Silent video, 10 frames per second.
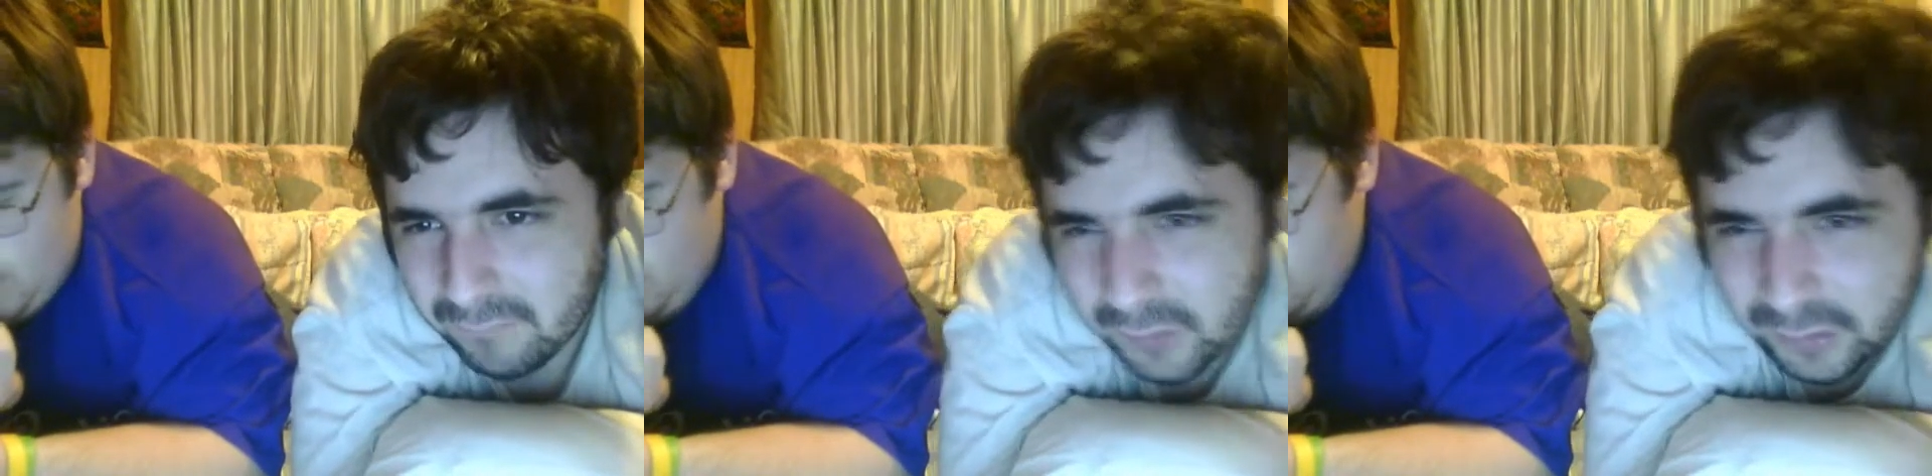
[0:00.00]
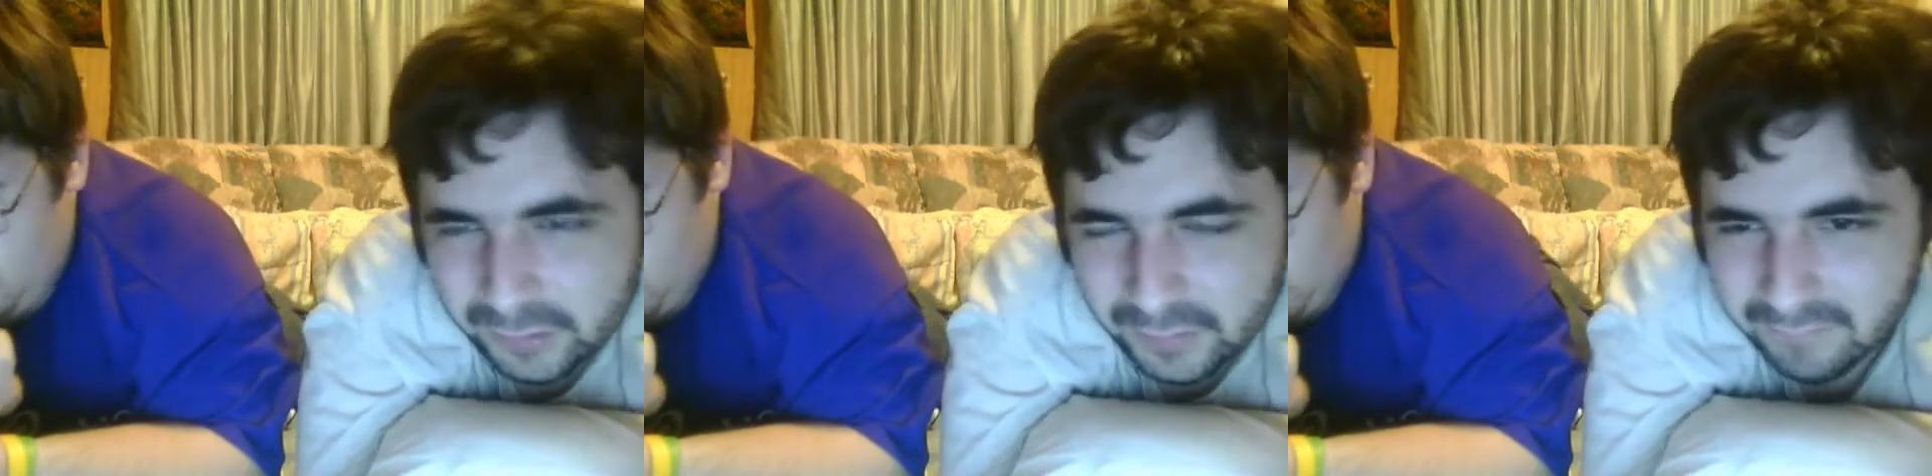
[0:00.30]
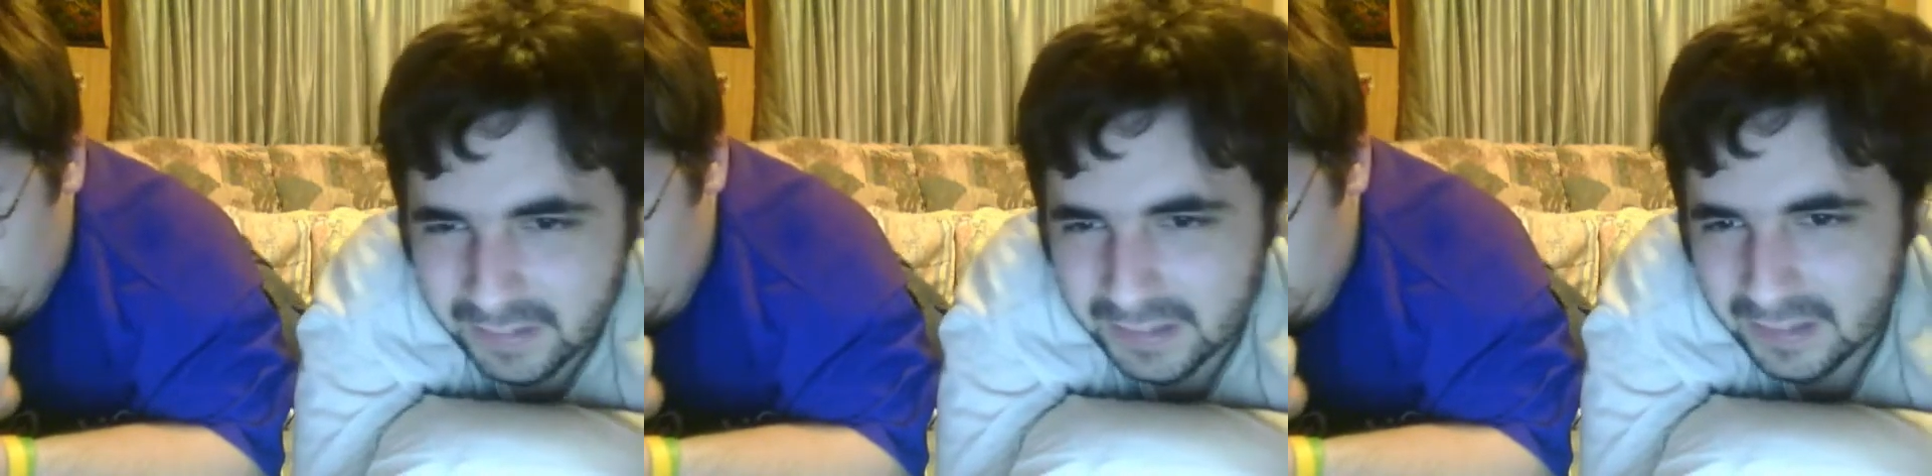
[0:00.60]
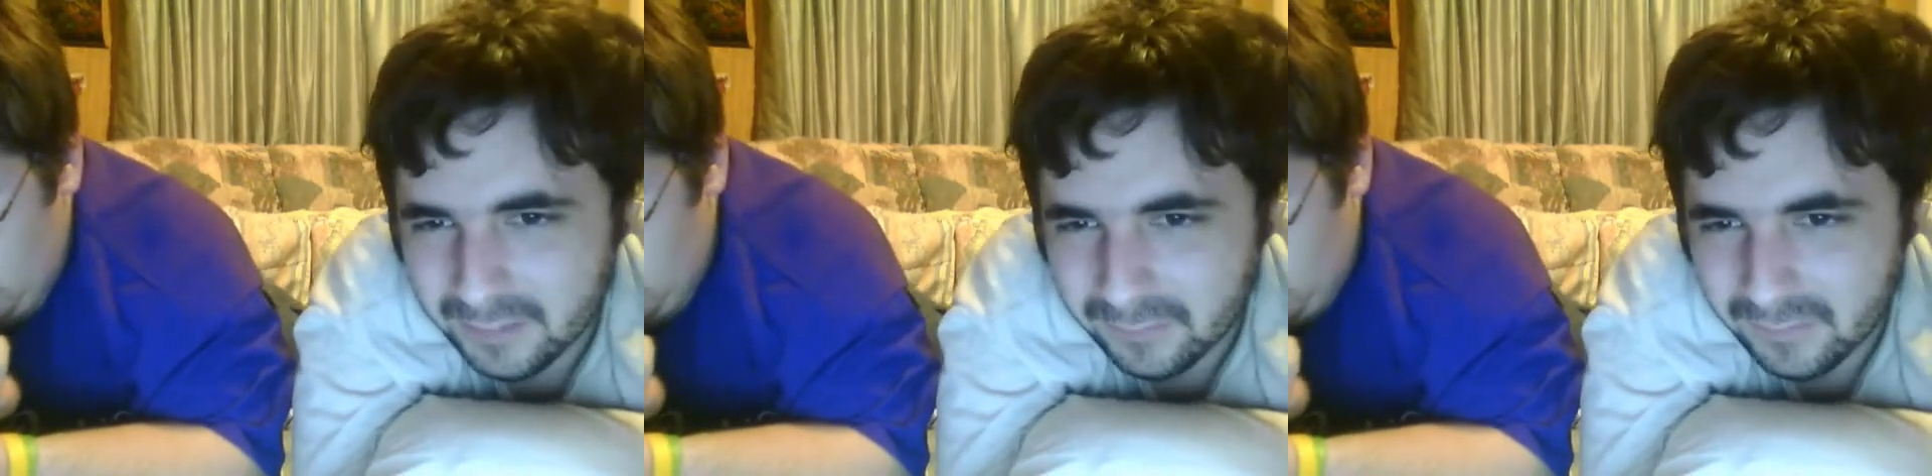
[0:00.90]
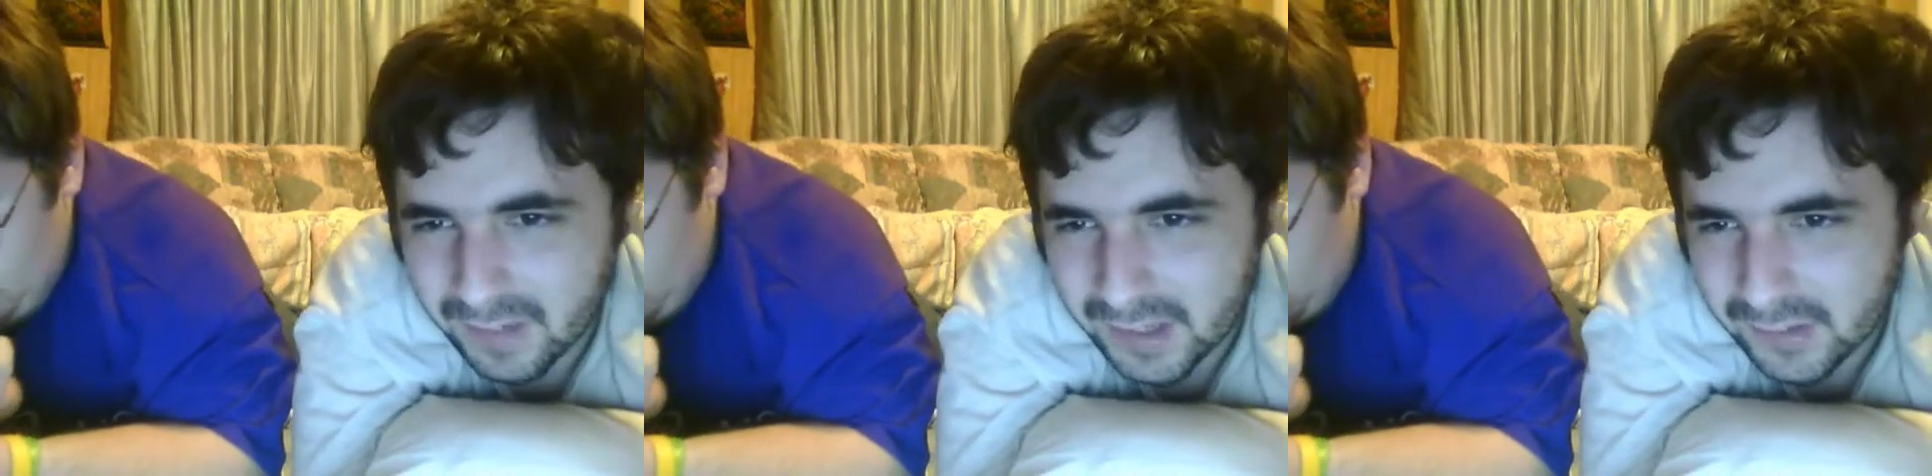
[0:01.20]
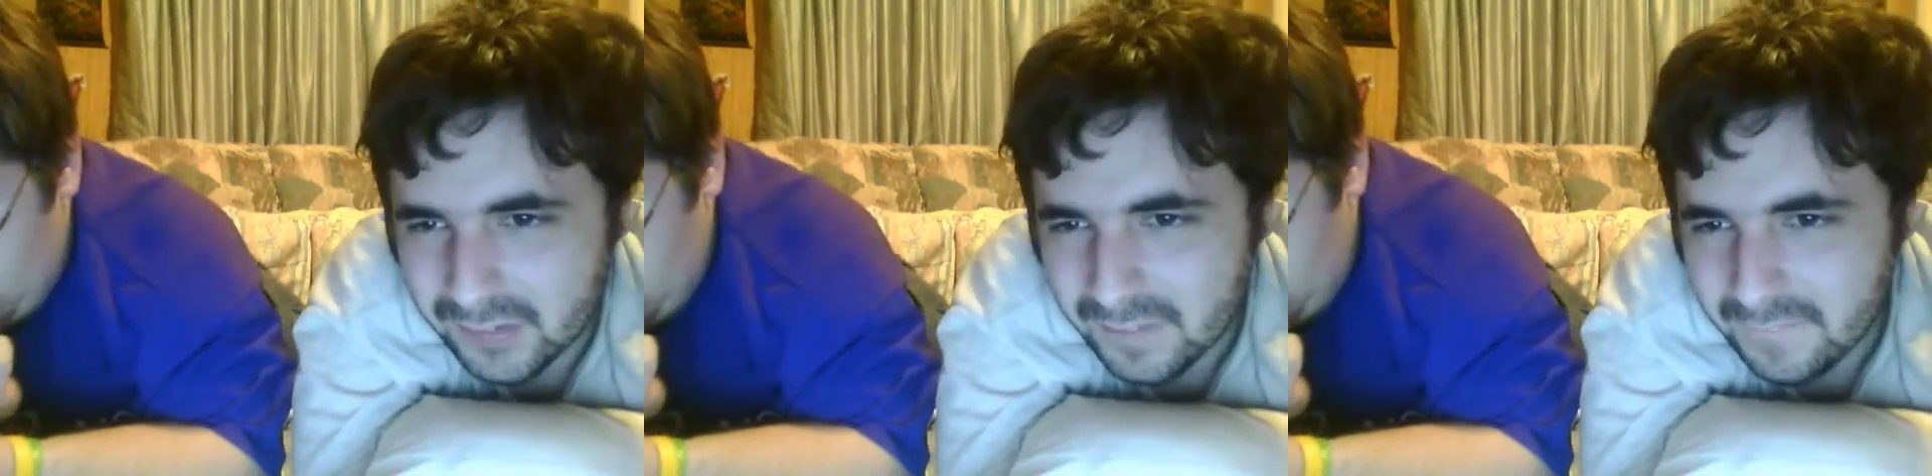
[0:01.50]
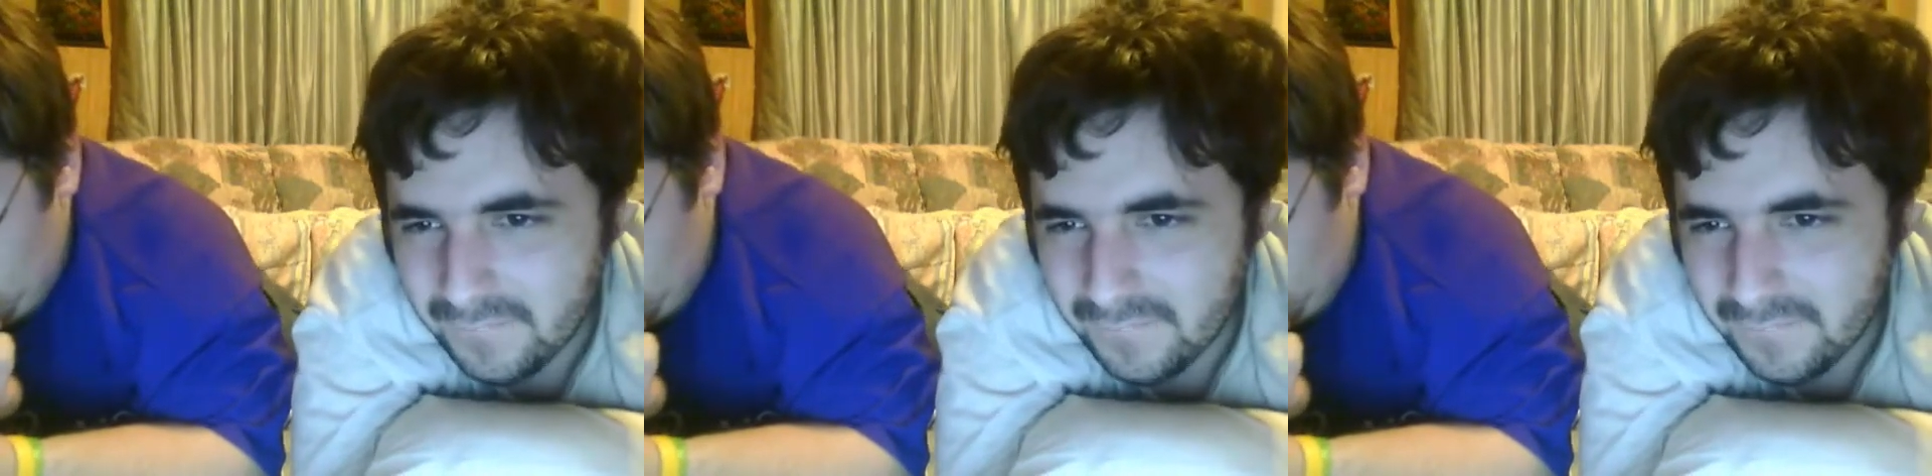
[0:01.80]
pushing her mane out of her eyes.